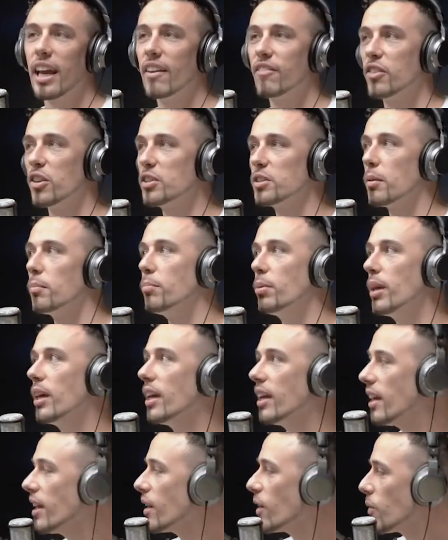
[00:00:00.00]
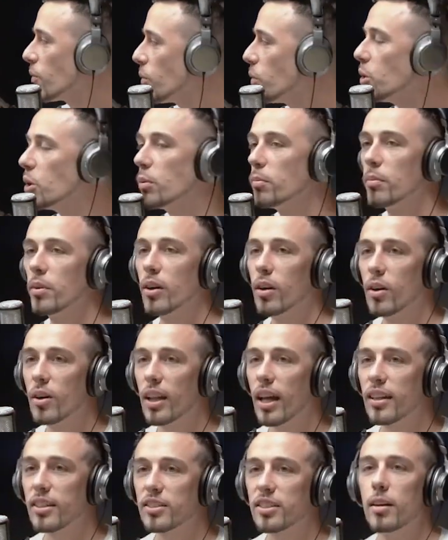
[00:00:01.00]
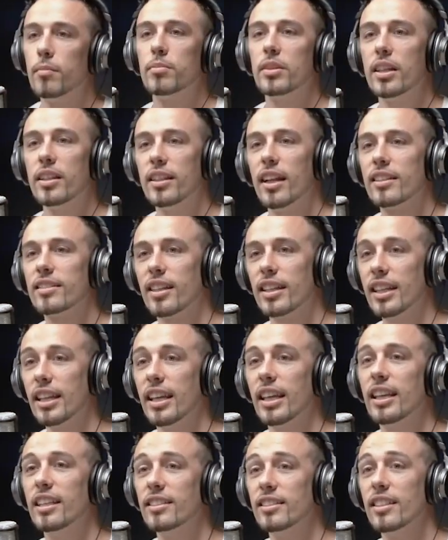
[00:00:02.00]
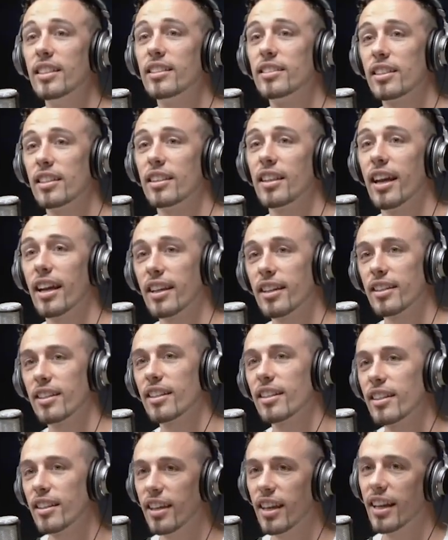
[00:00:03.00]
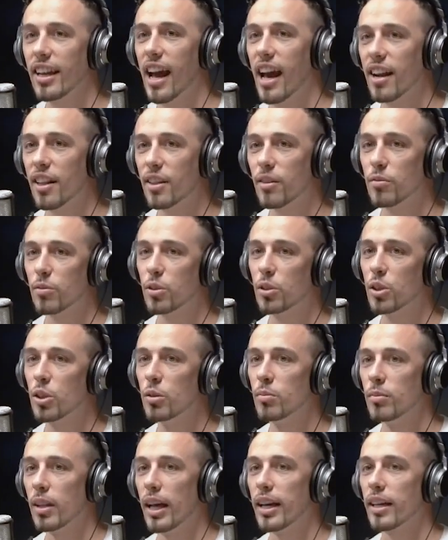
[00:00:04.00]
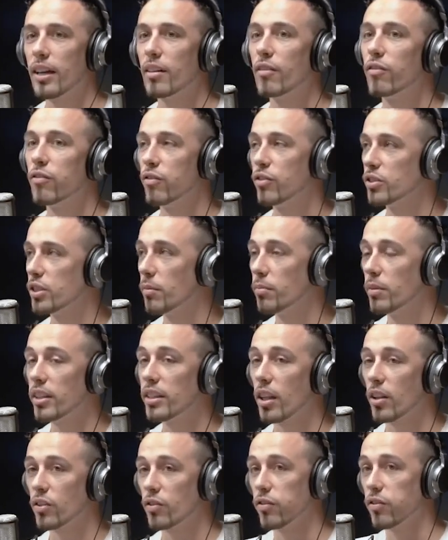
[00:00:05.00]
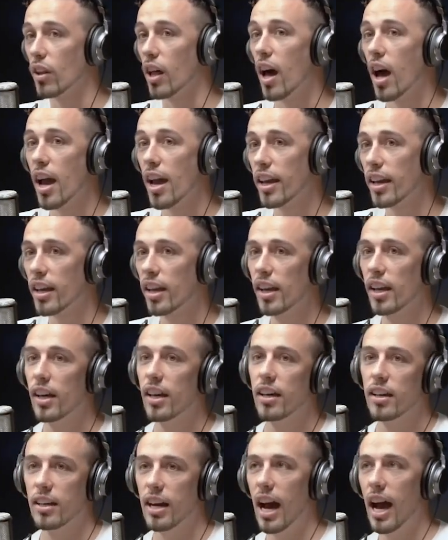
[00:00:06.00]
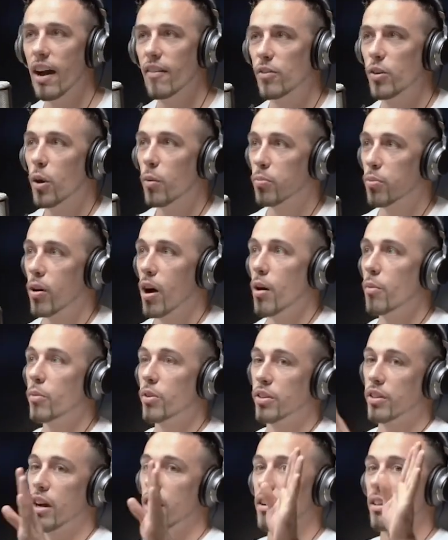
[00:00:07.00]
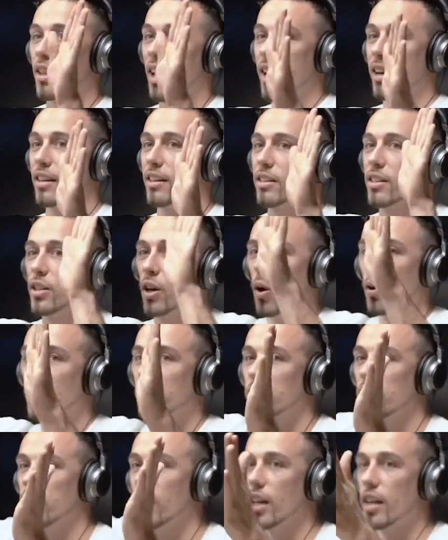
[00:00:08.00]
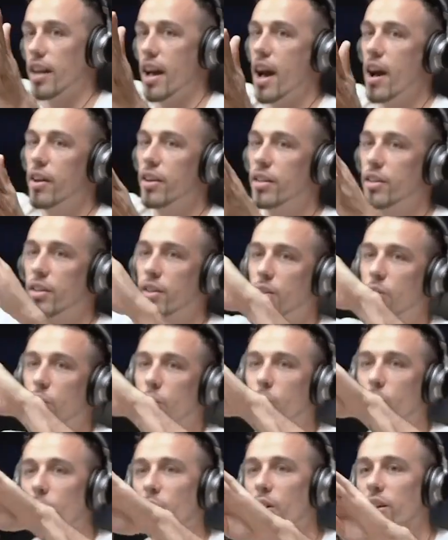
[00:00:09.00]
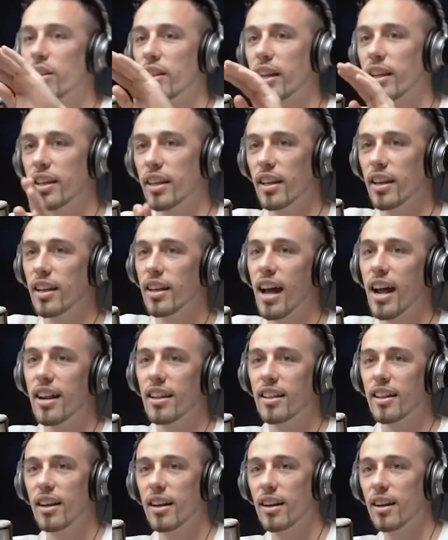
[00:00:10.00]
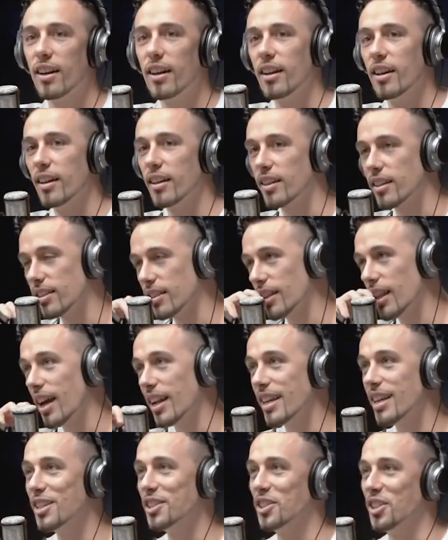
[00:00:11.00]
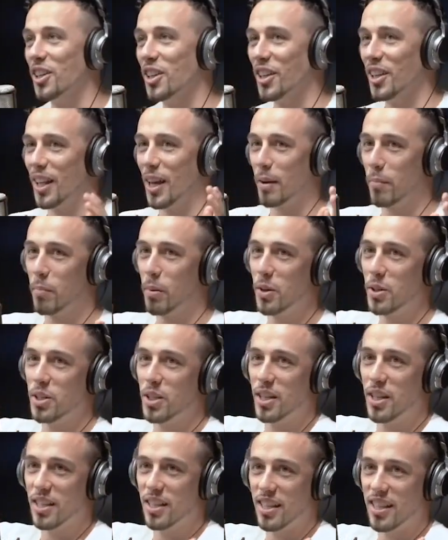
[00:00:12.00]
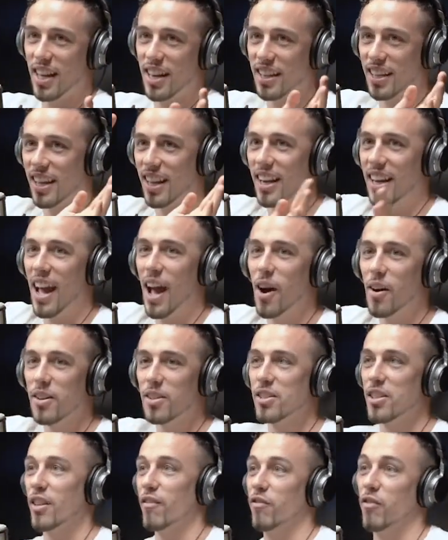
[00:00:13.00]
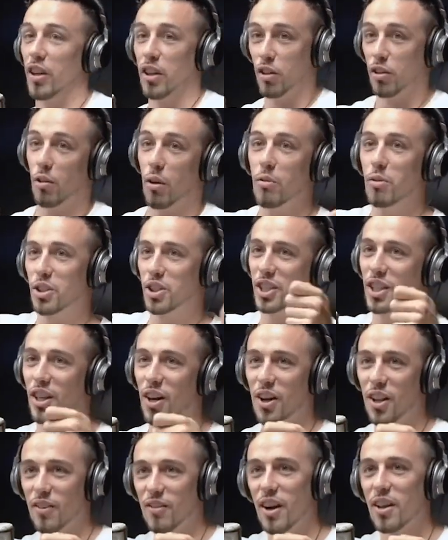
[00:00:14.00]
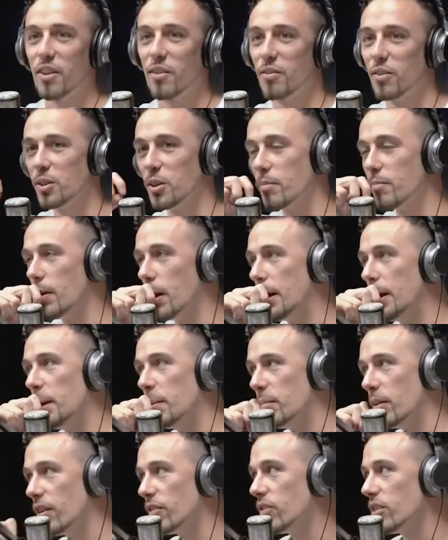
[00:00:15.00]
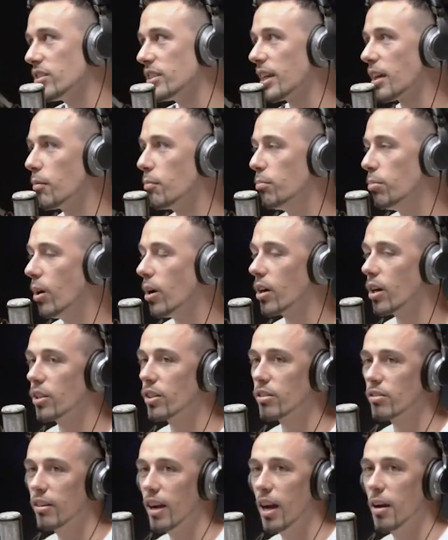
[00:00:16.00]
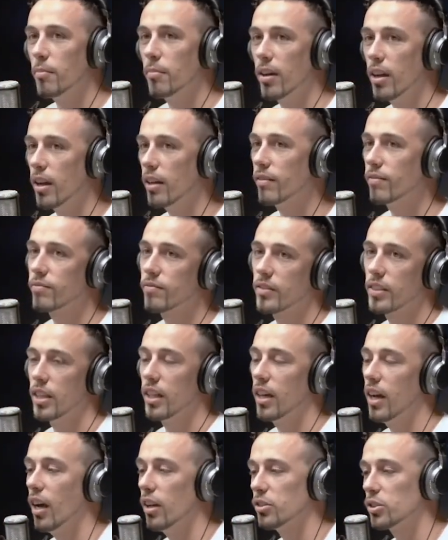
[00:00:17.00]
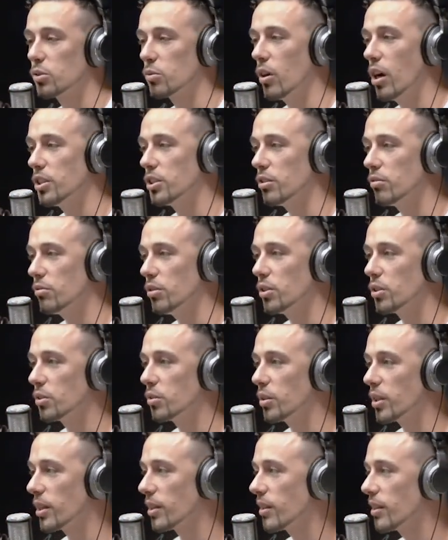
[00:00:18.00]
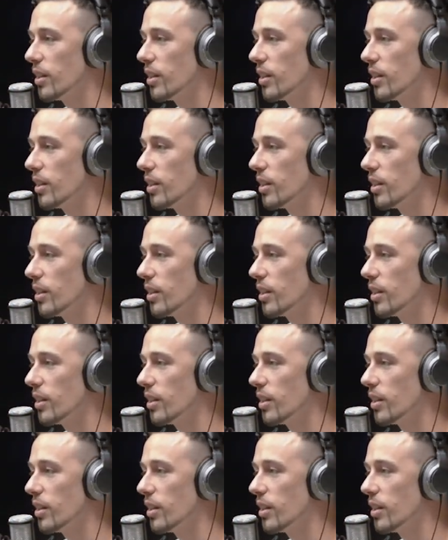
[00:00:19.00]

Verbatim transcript: if there's a bee in a room or like something that's like easy to like get out of the room like a something that's flying mm-hmm. i have no problem with kind of like coaxing it out of the door and like getting it out of there because a lot easier to like push it kind of get it out instead of fucking throwing shit all around the room but yeah. if there's like a bug on the ground man i'll squash it real quick